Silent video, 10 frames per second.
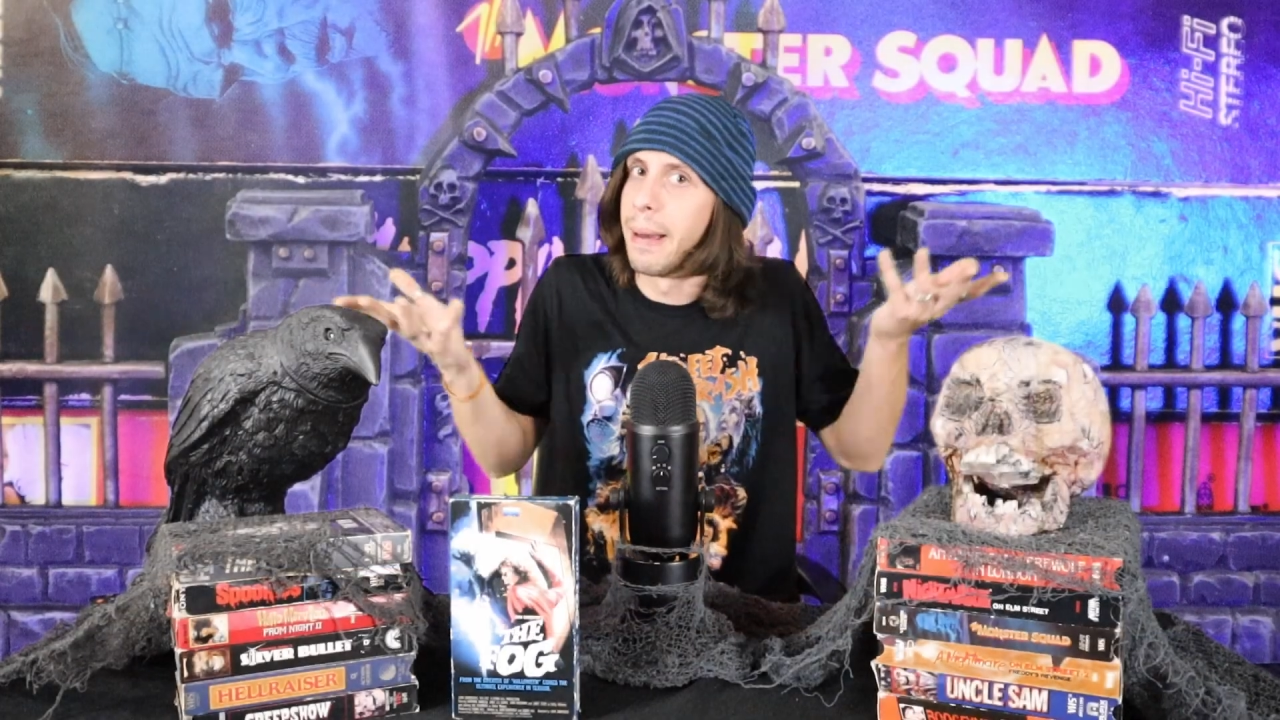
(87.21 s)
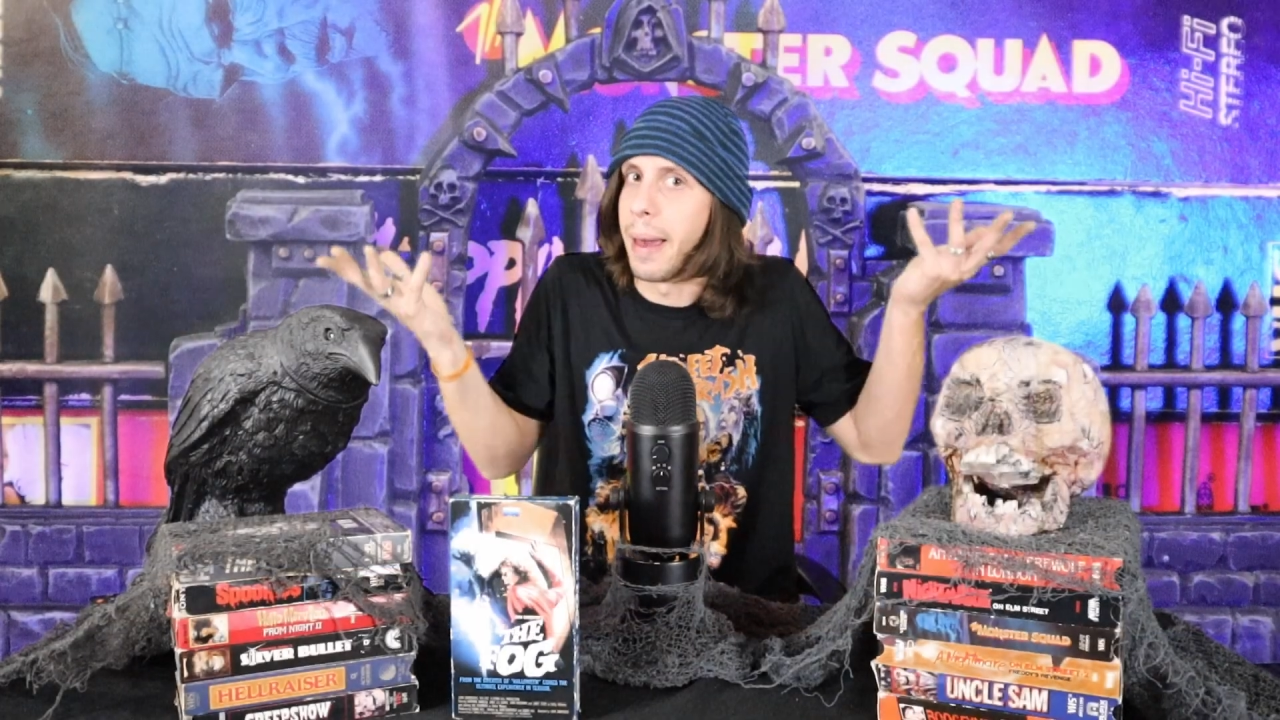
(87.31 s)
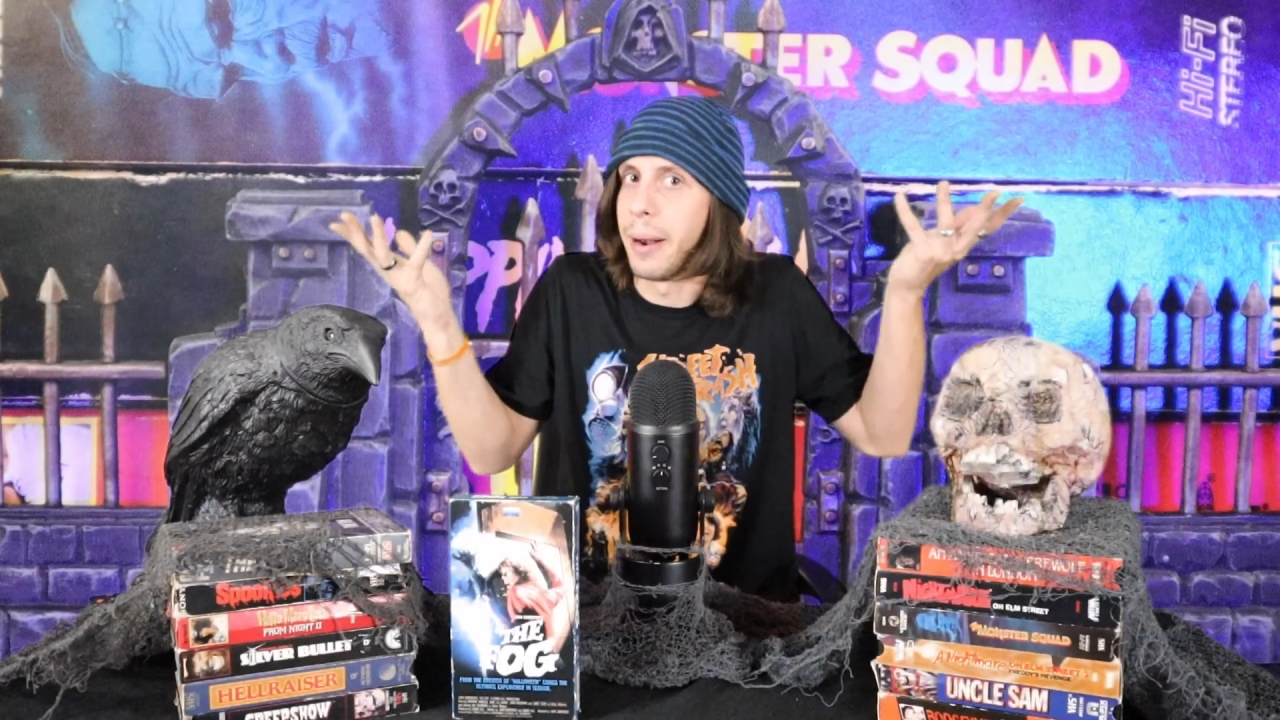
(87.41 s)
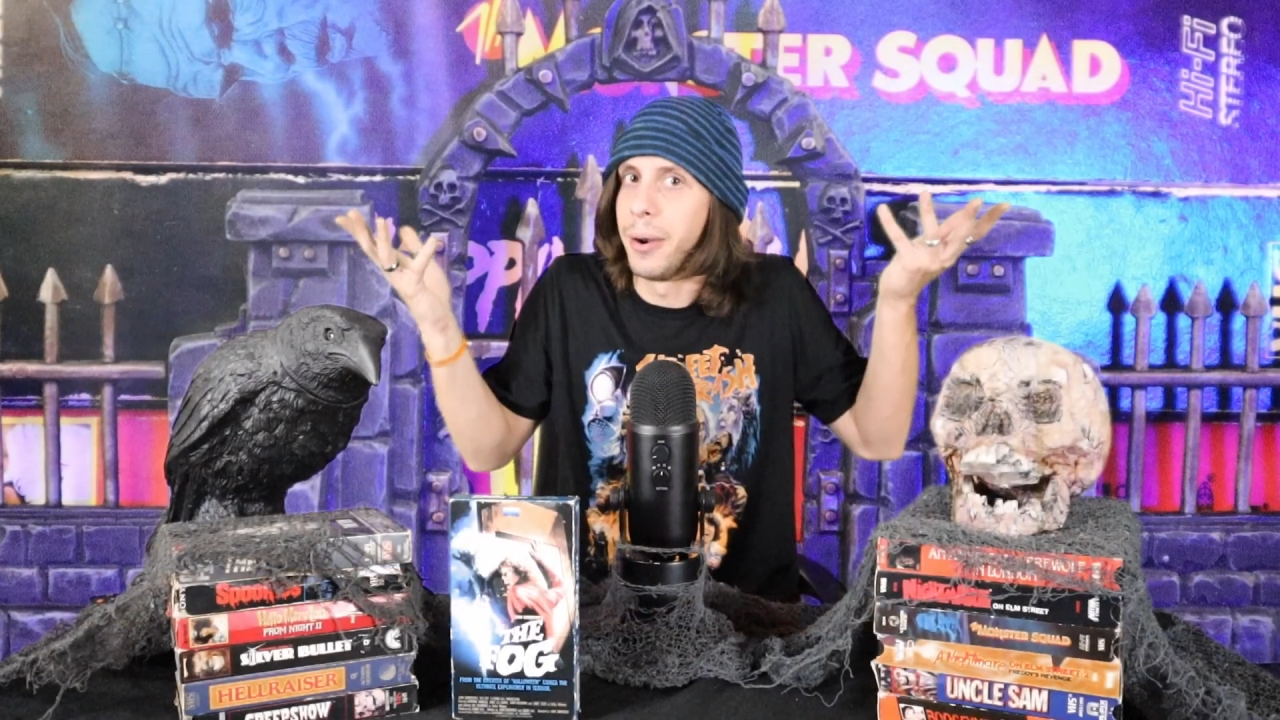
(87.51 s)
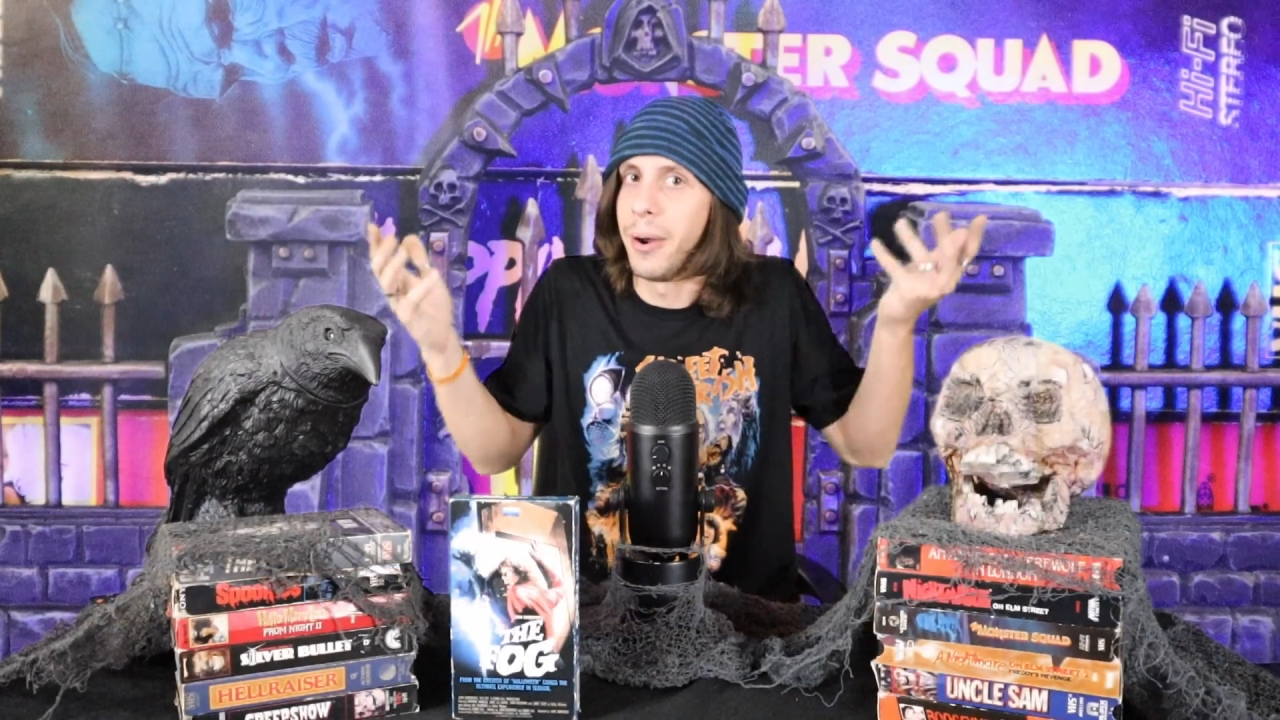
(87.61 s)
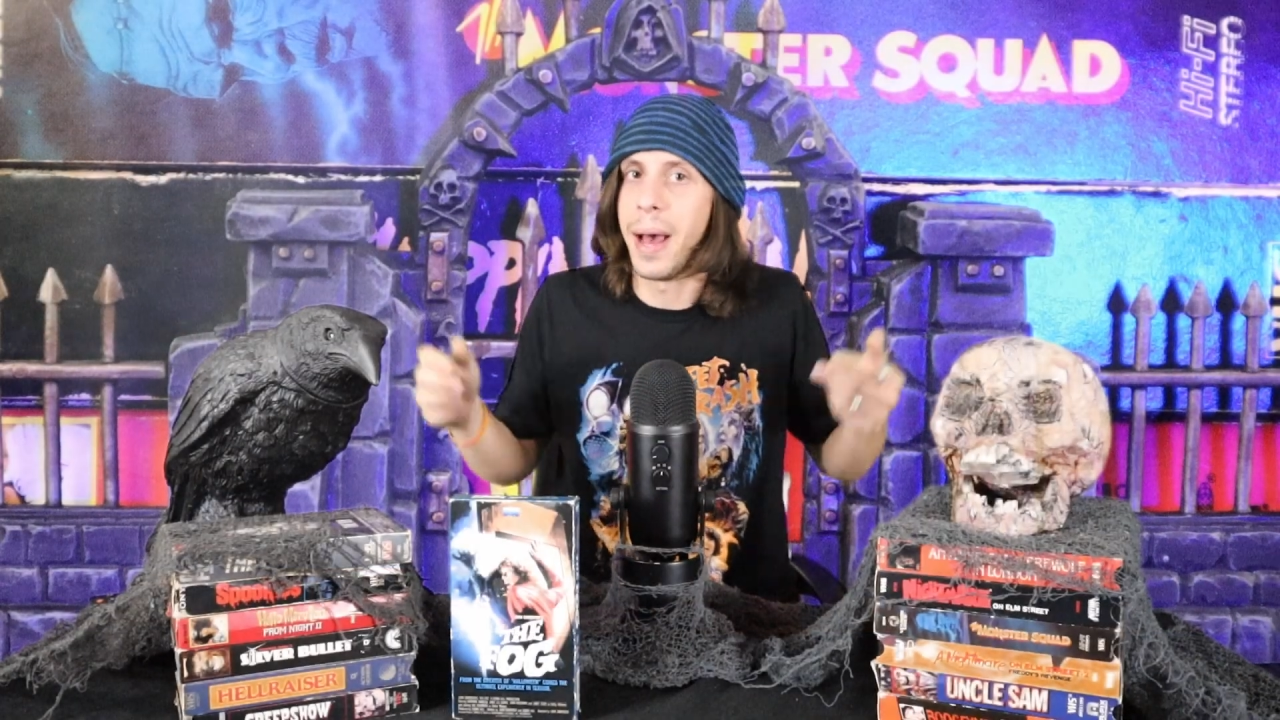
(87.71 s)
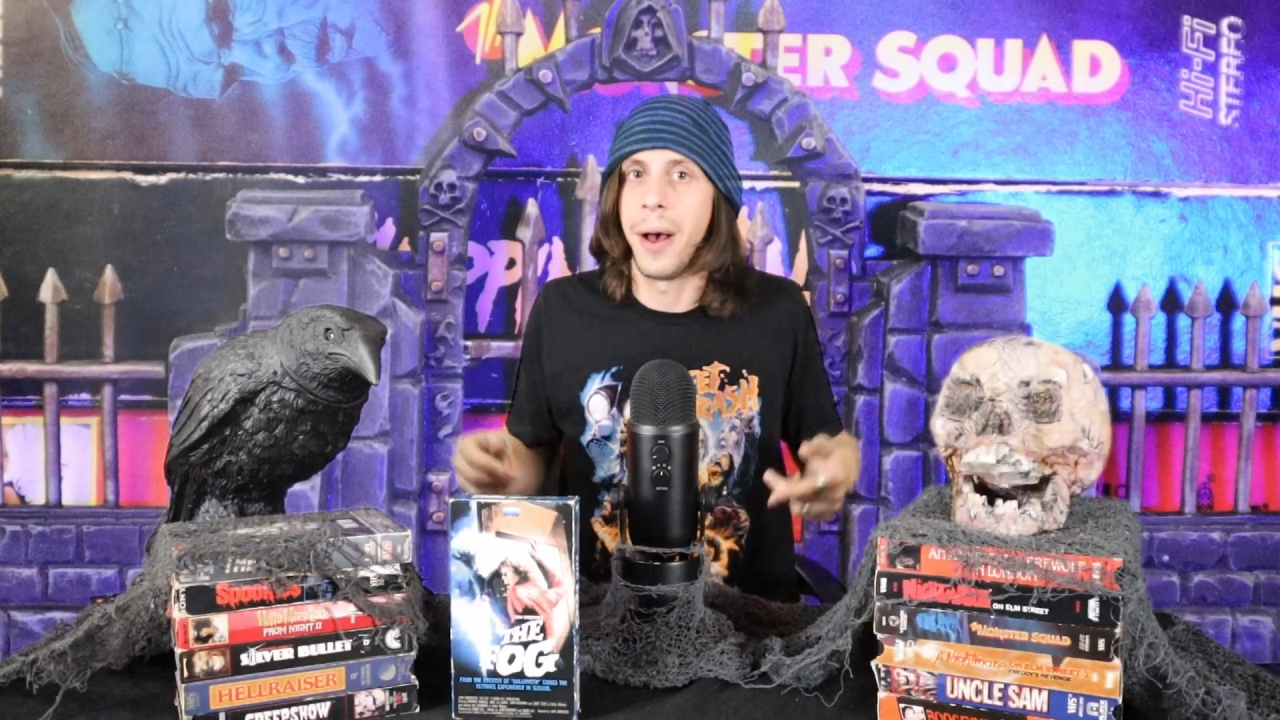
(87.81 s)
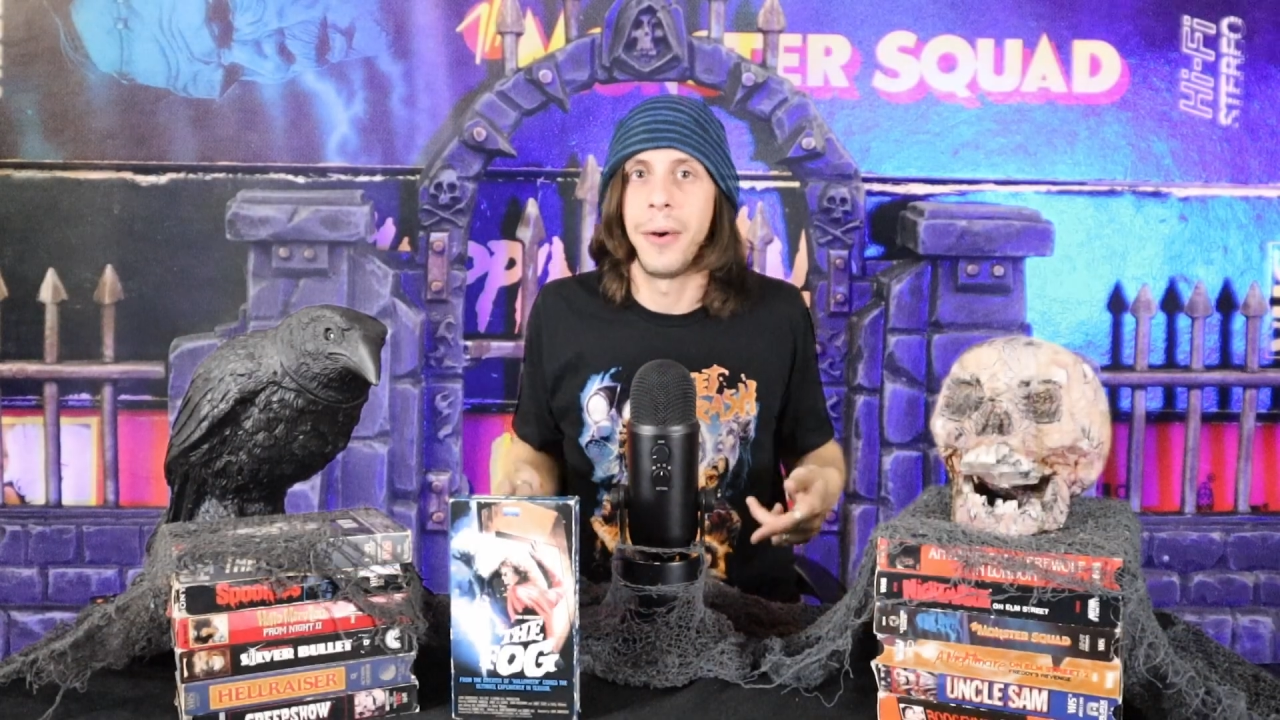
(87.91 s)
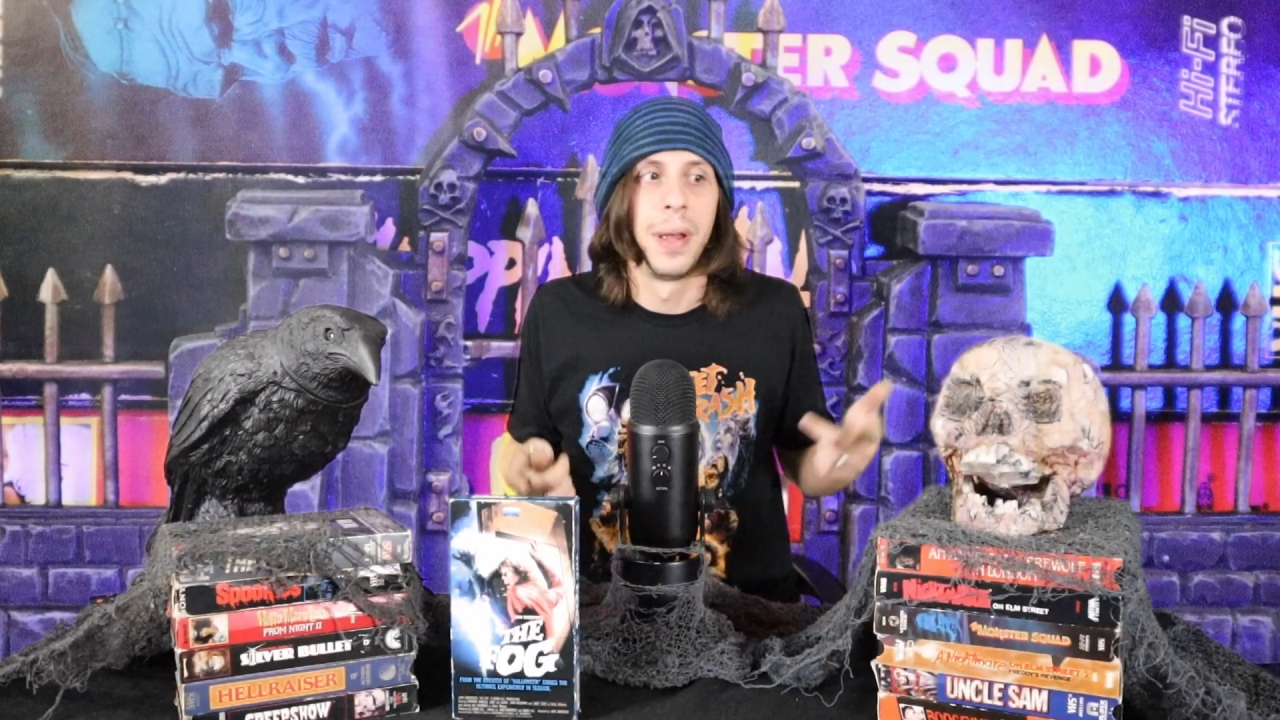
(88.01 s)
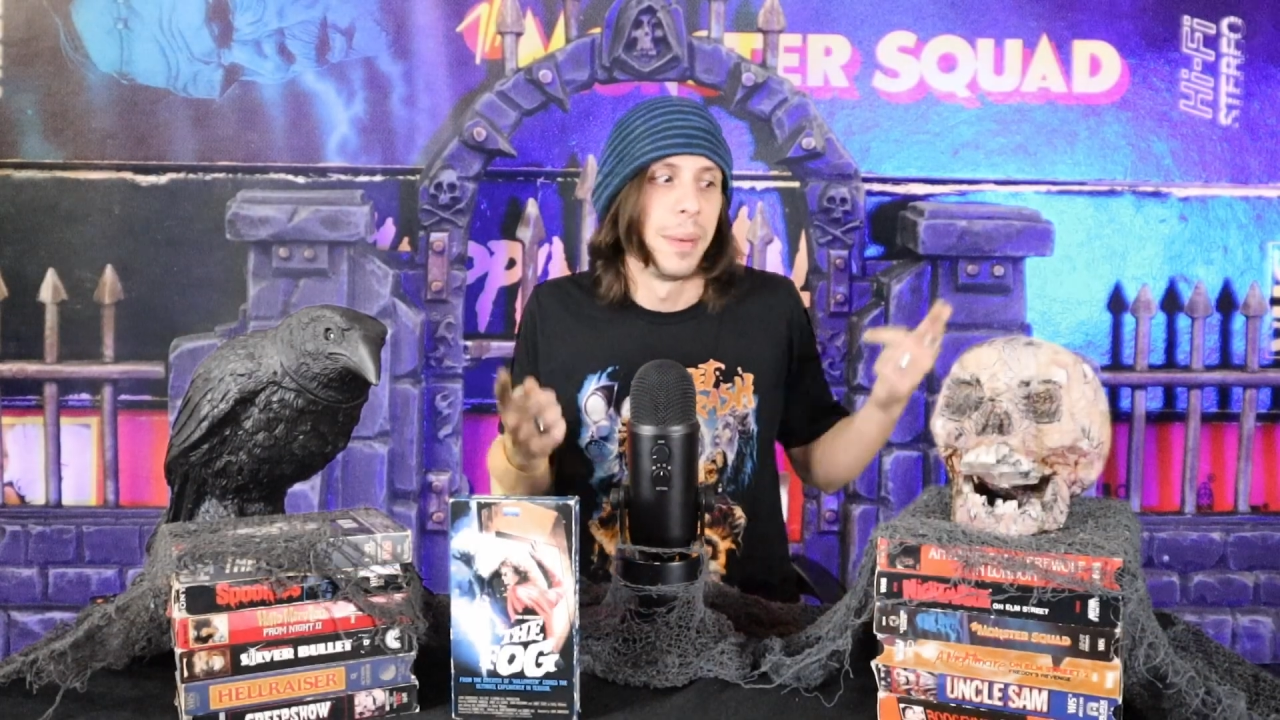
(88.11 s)
I don't know
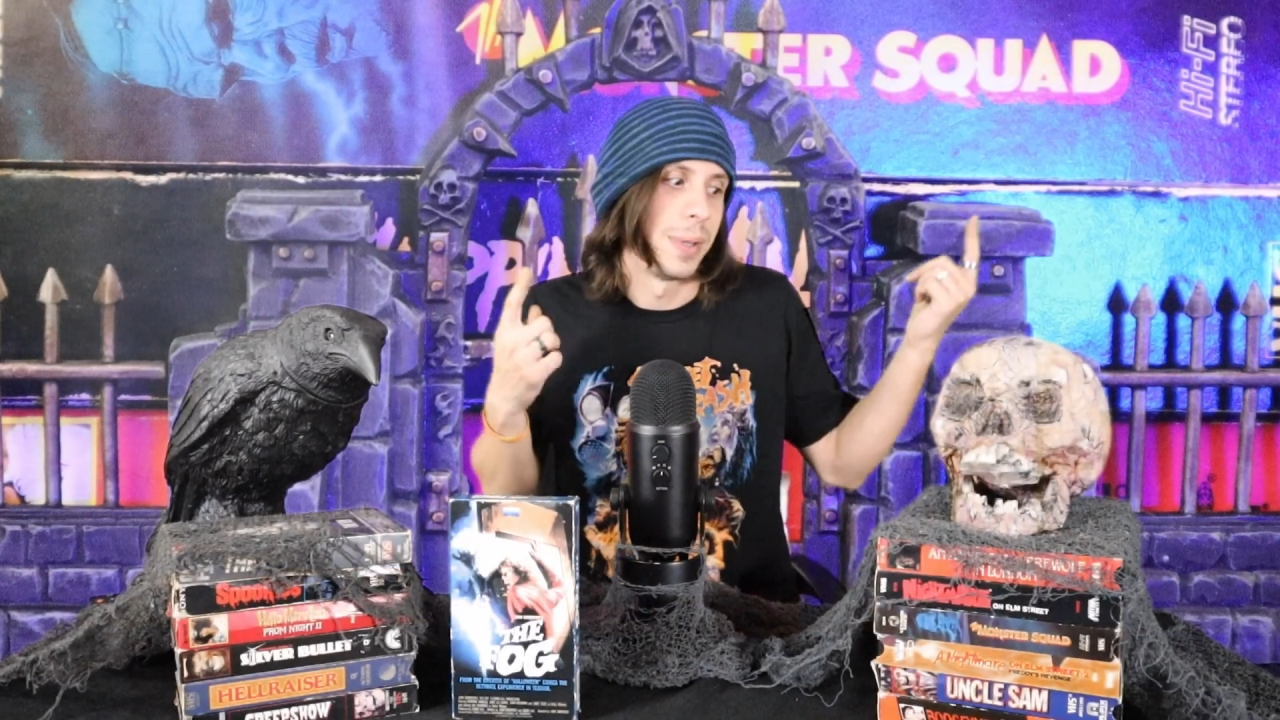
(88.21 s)
how,